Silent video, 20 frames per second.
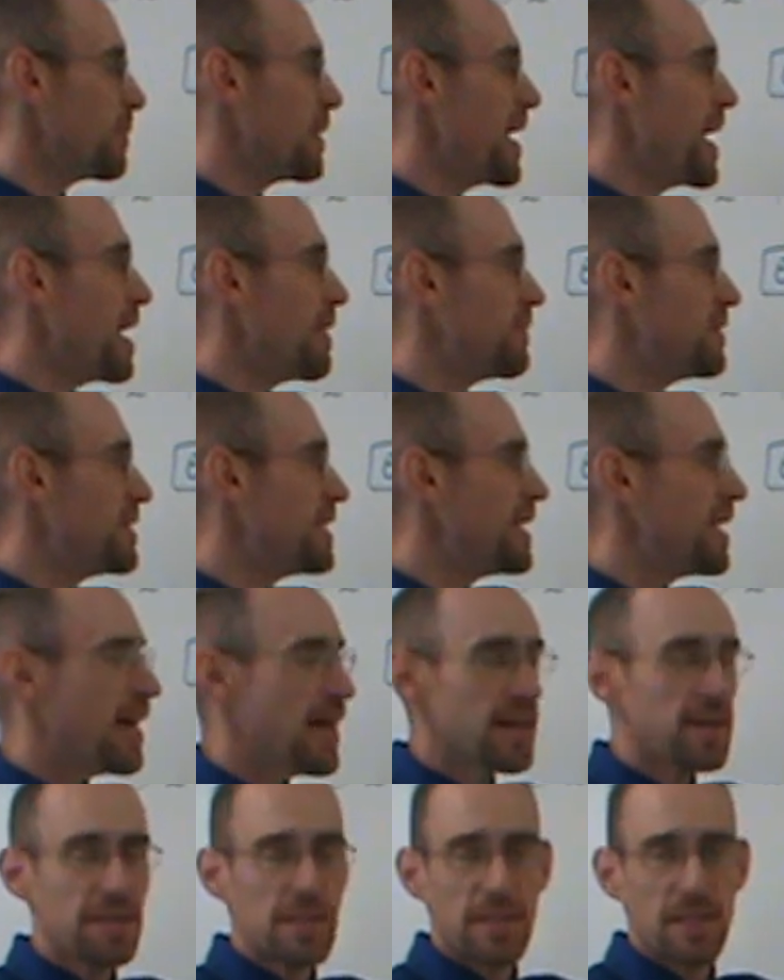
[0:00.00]
we have a
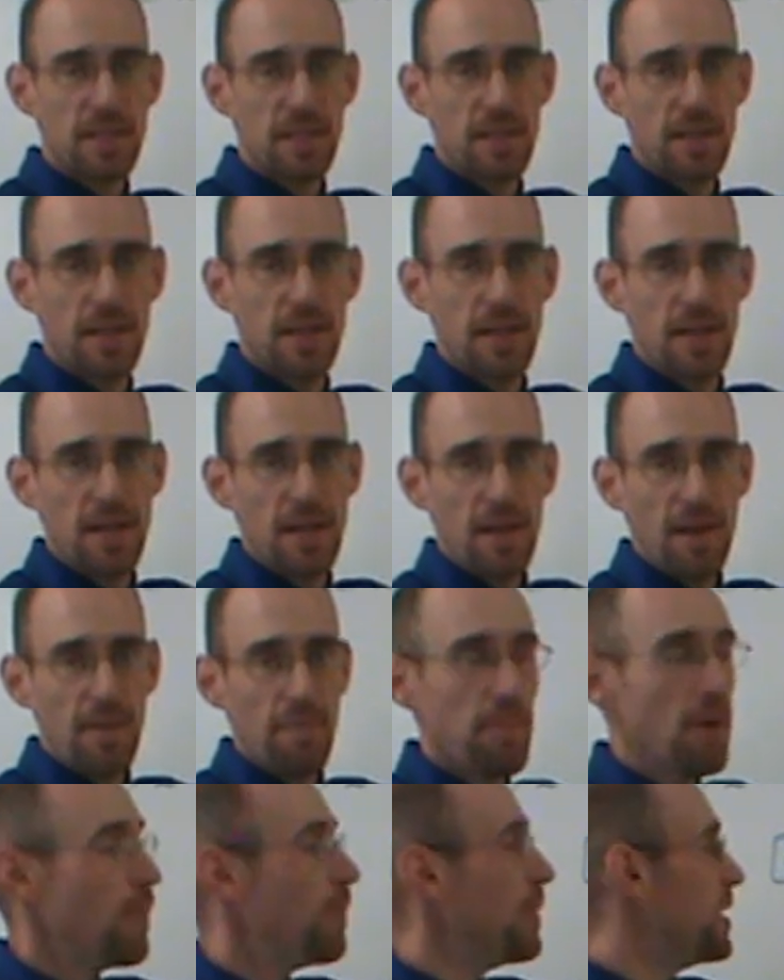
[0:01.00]
dx,
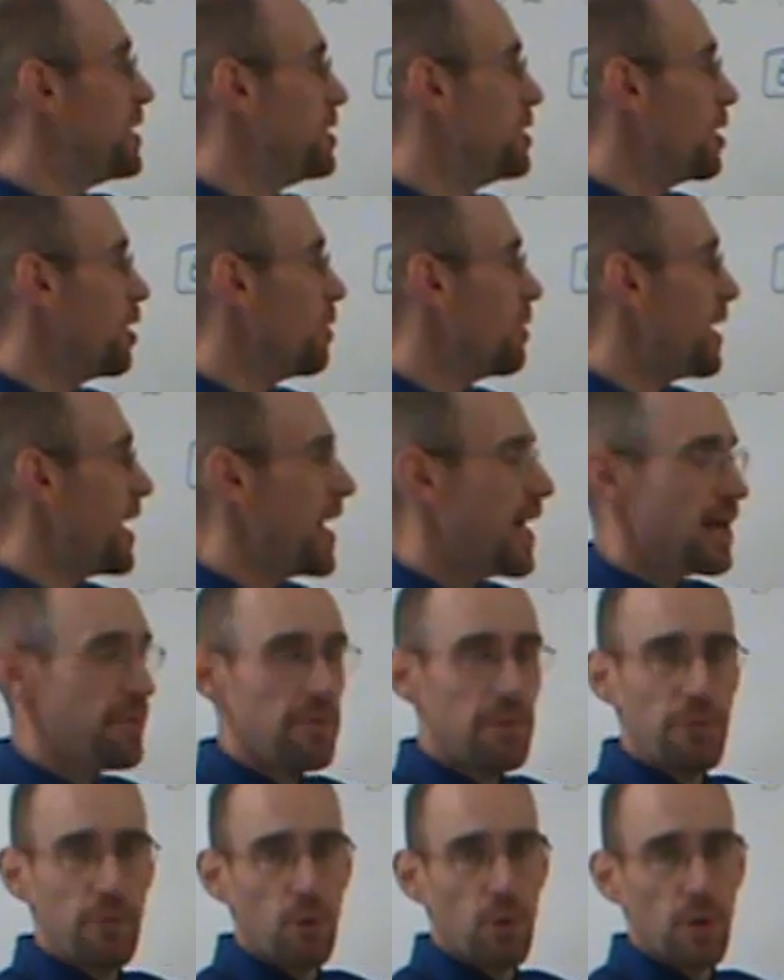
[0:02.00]
but we don't have
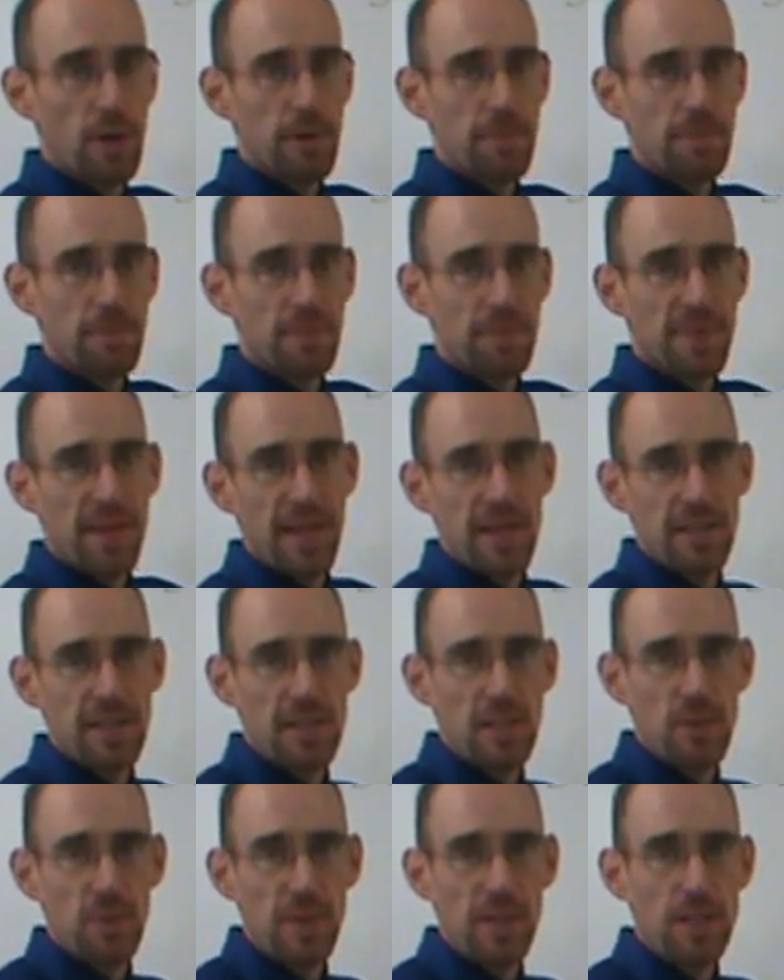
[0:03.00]
a 4. And
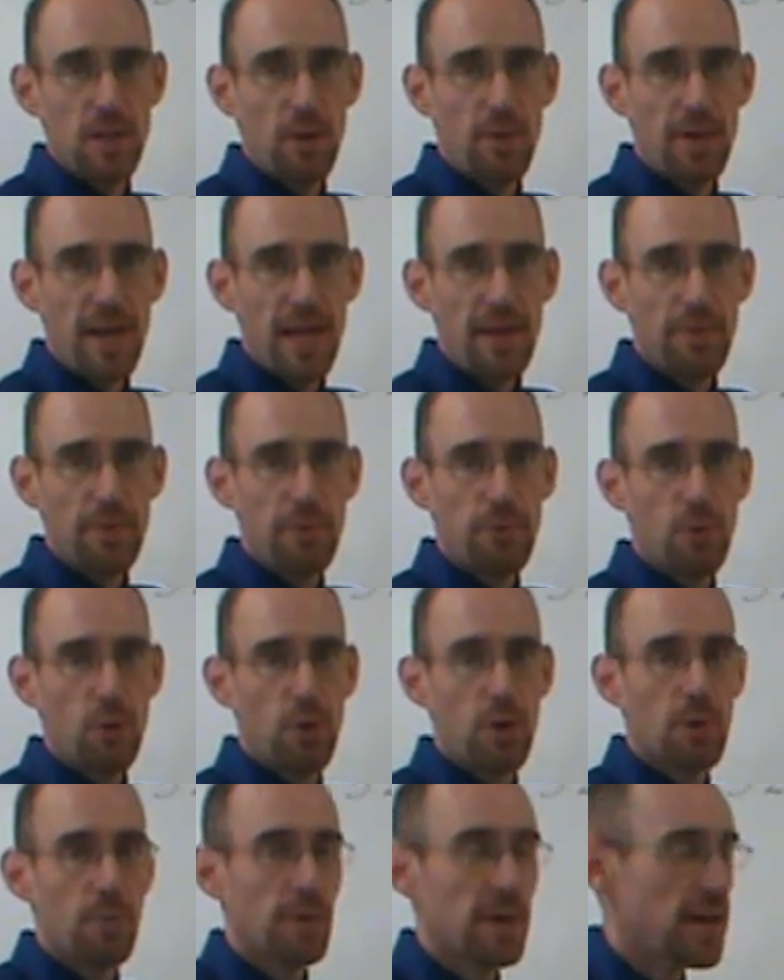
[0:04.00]
since we don't have a
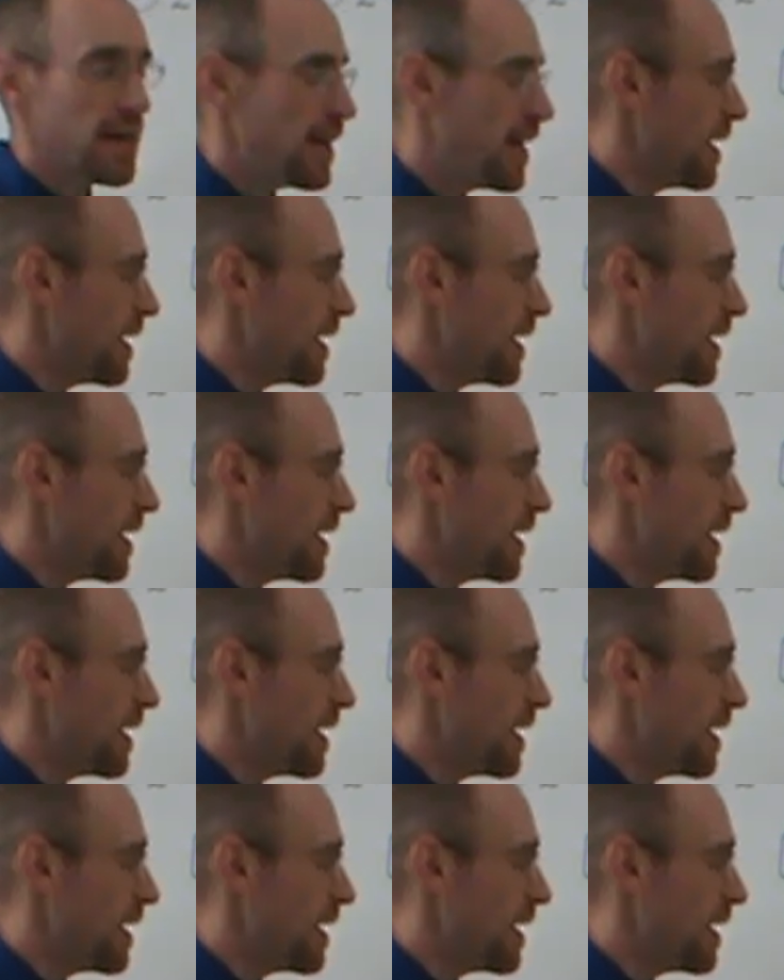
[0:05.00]
4, we're going to